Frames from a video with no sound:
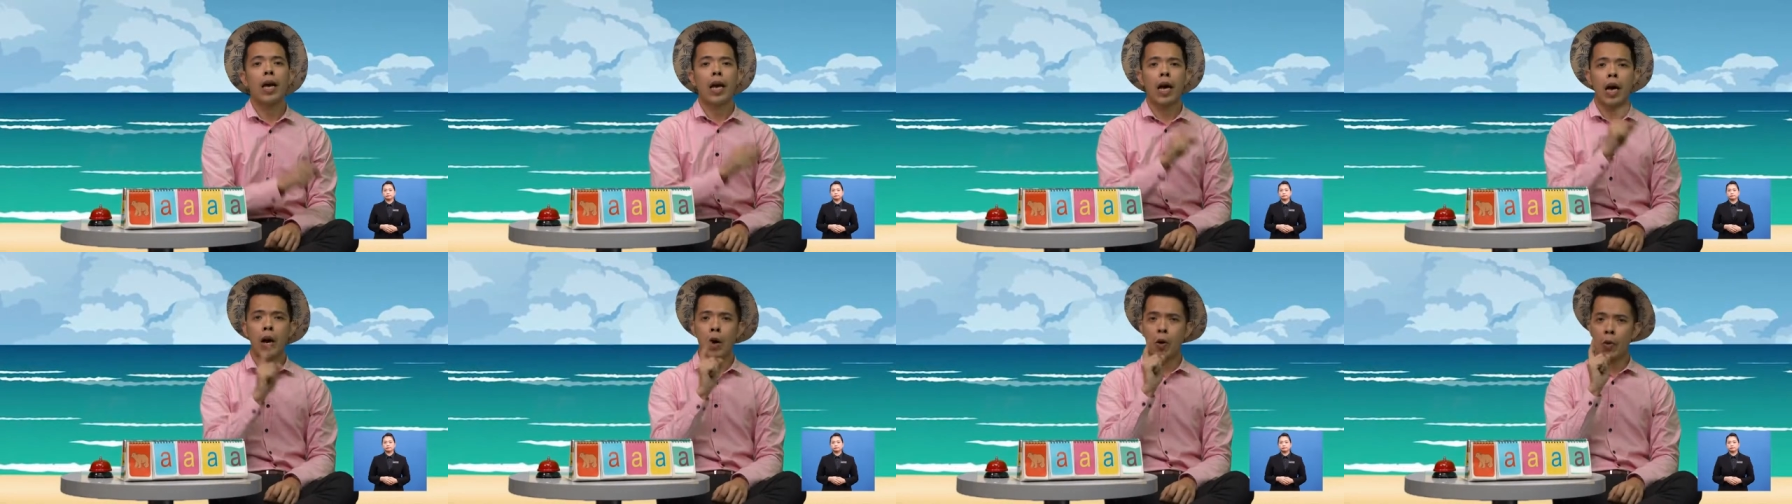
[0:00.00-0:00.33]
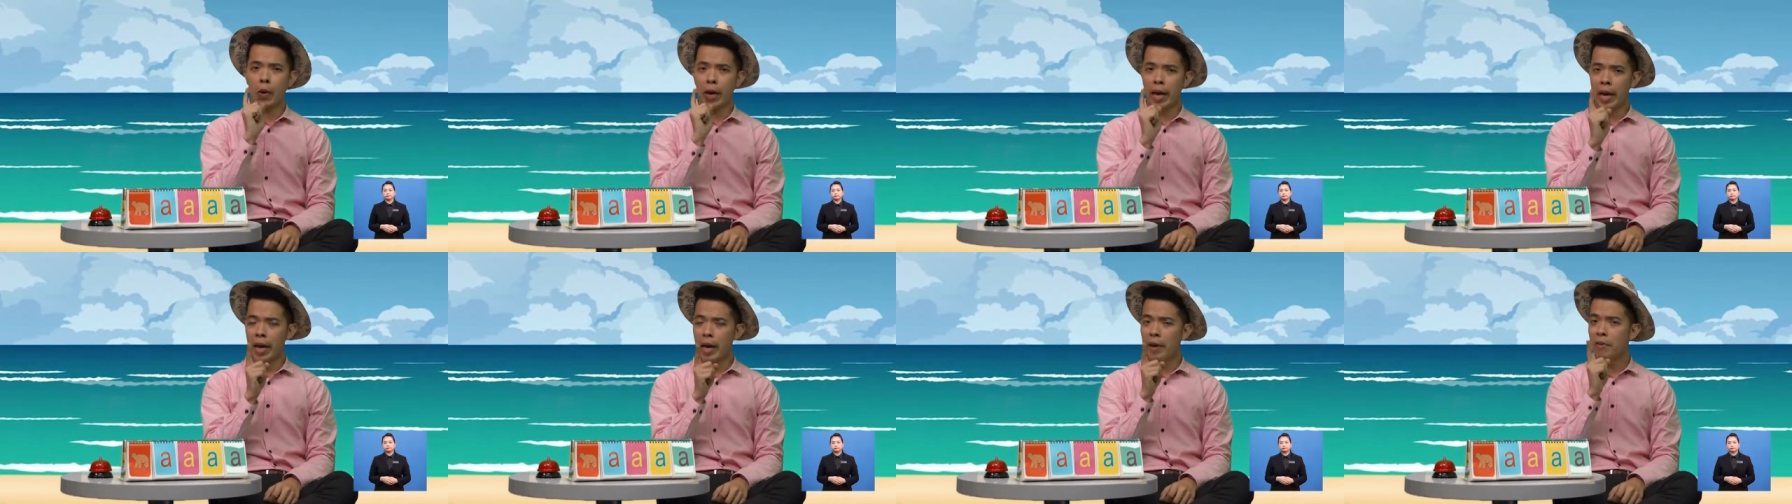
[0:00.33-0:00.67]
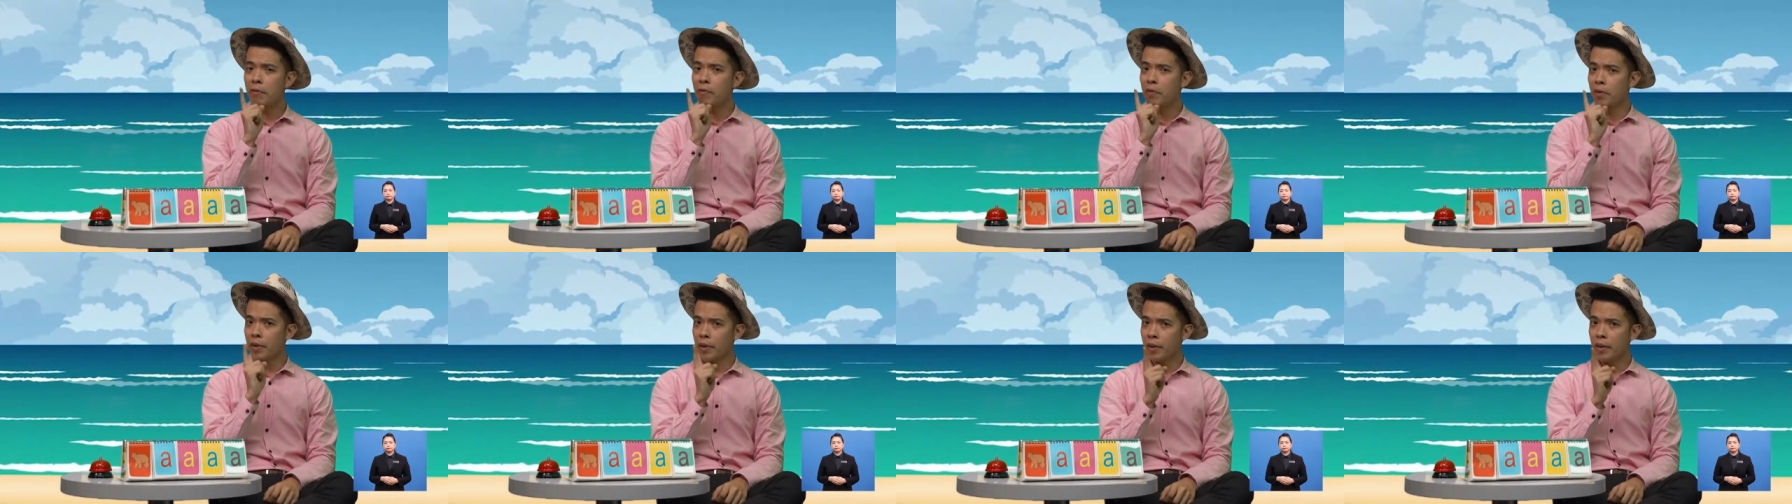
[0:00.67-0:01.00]

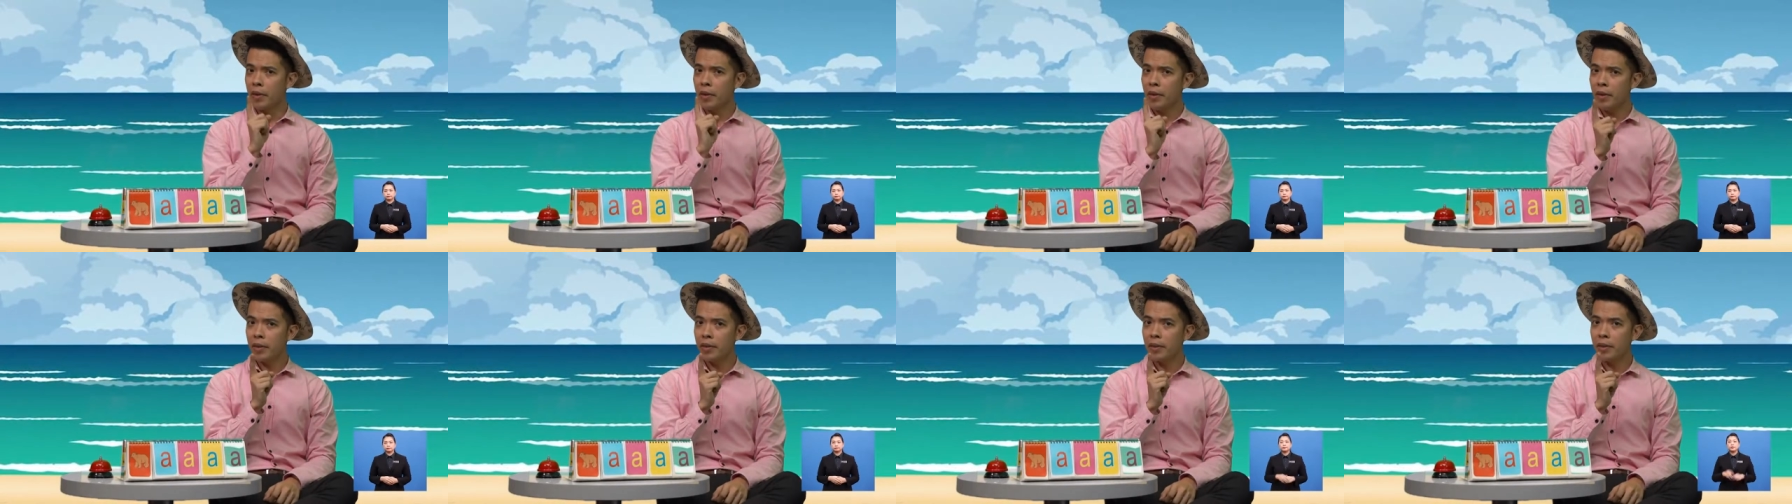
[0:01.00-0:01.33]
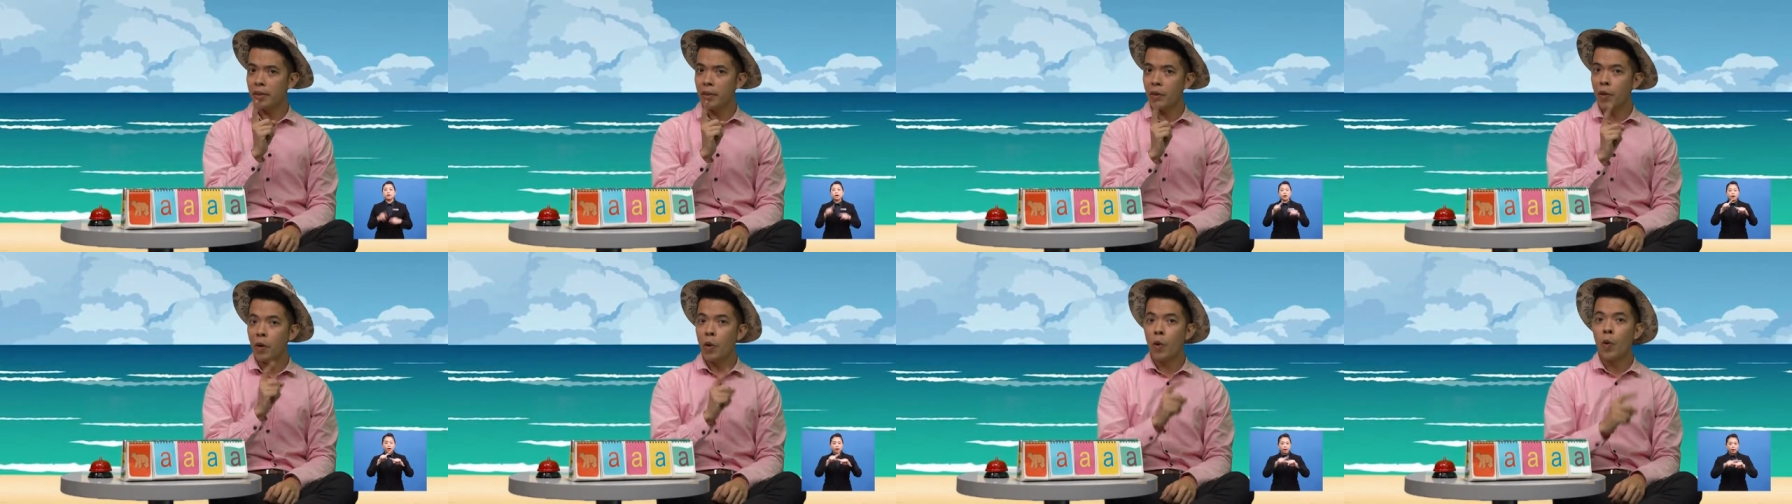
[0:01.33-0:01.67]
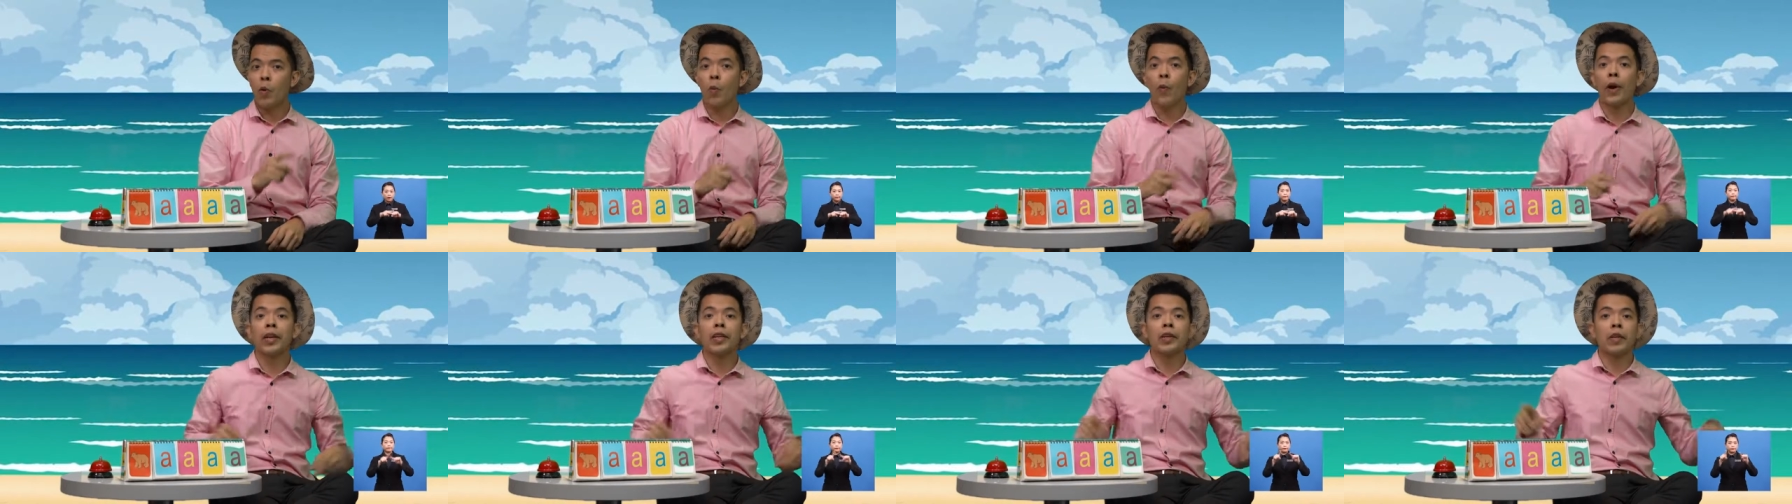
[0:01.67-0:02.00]
However,
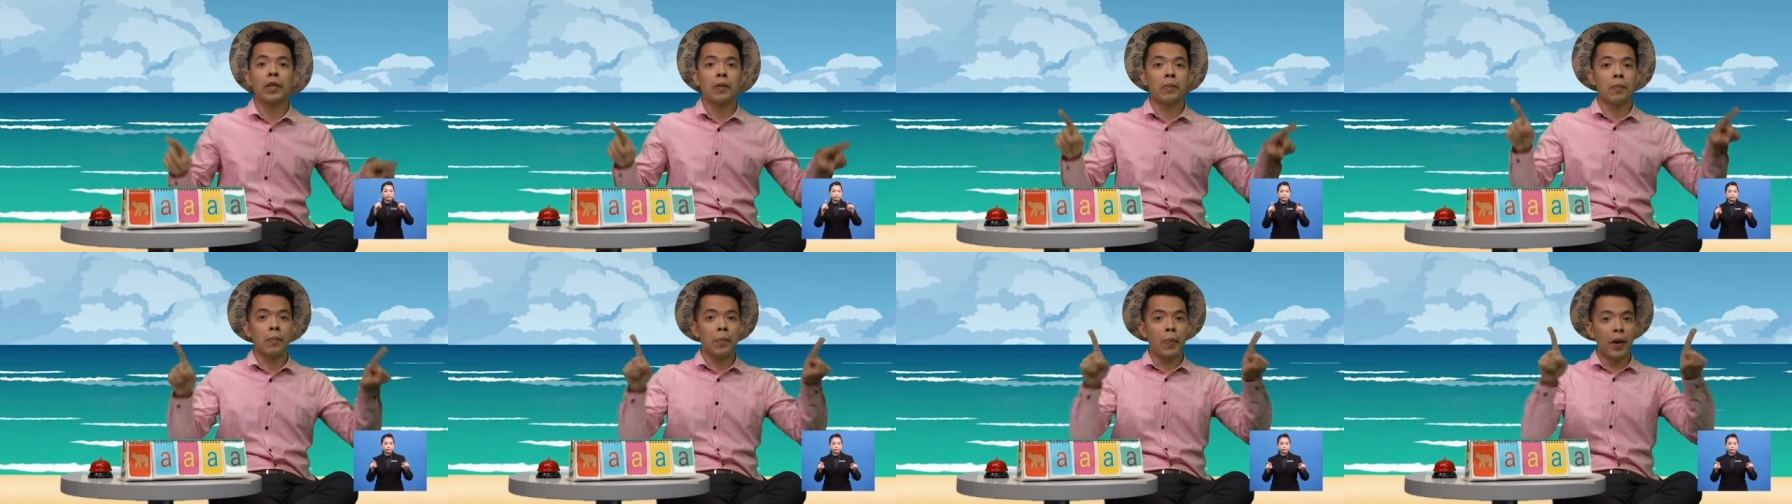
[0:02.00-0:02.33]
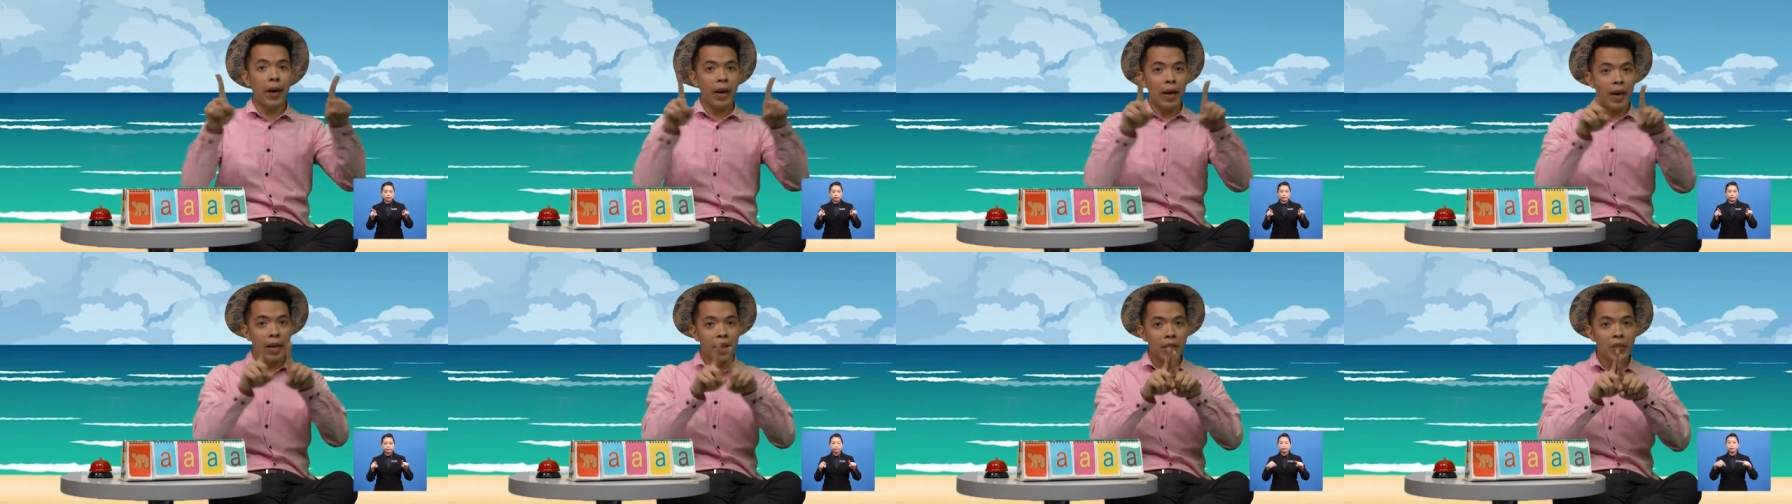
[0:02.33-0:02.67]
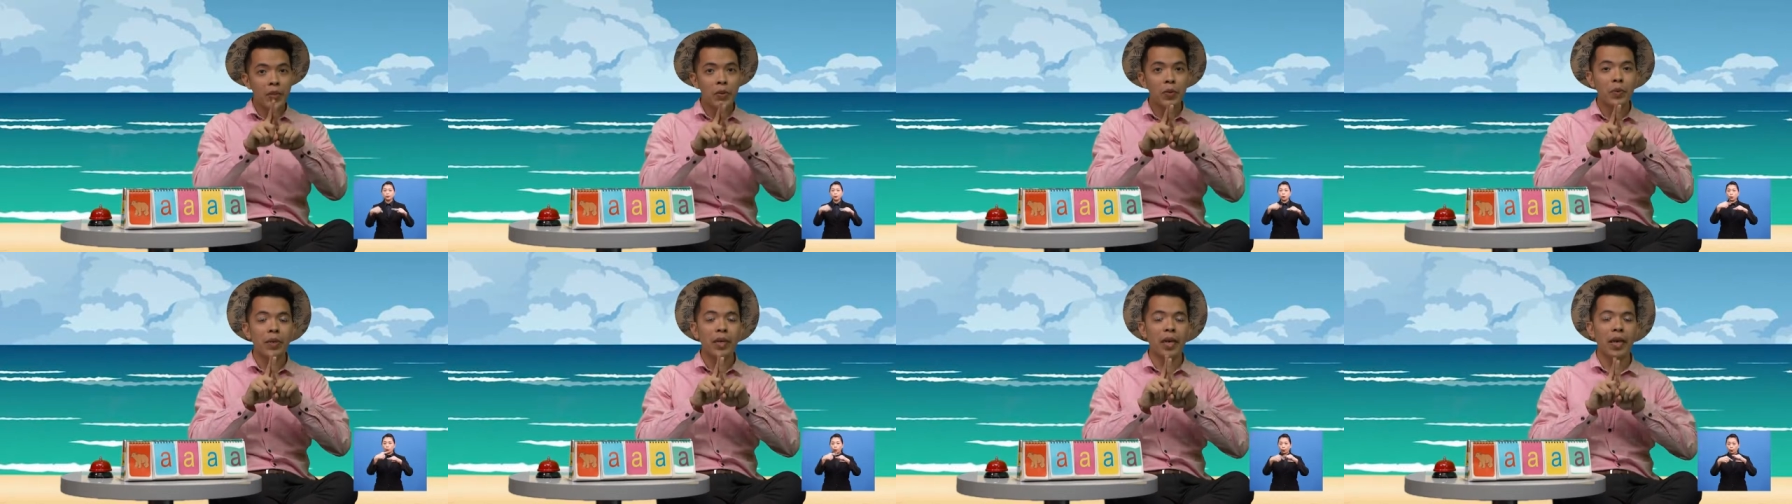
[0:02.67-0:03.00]
when combined
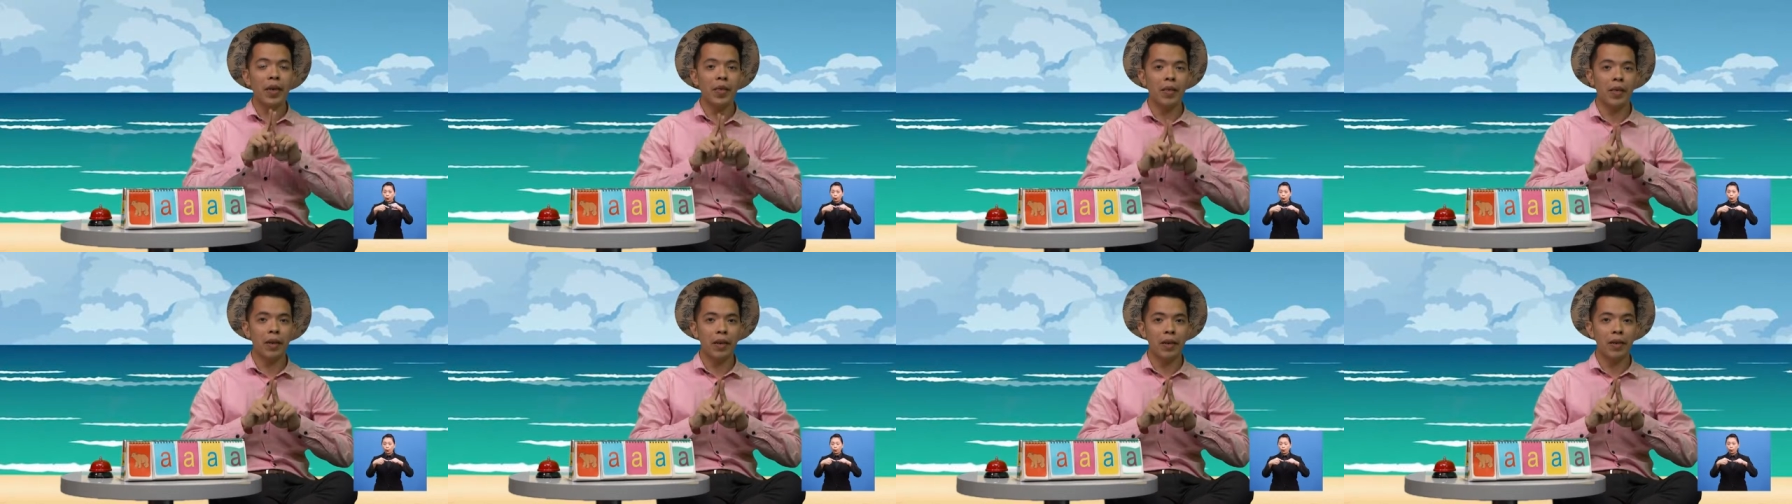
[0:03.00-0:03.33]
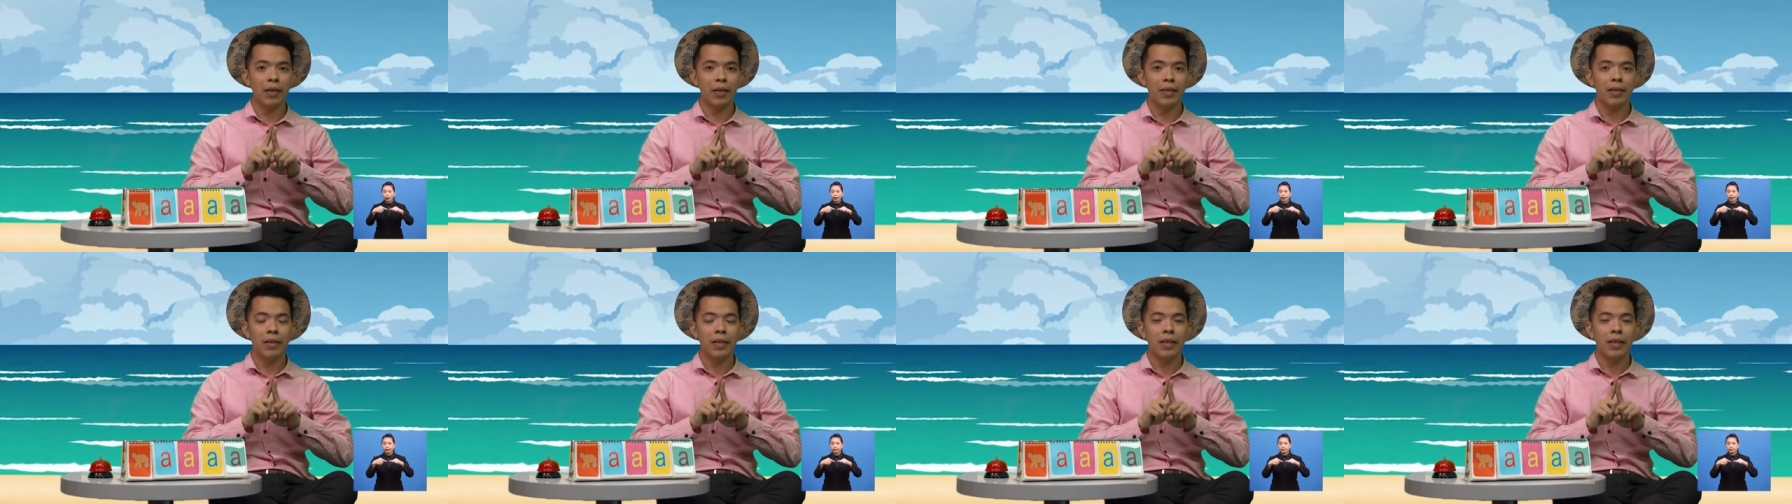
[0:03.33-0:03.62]
together,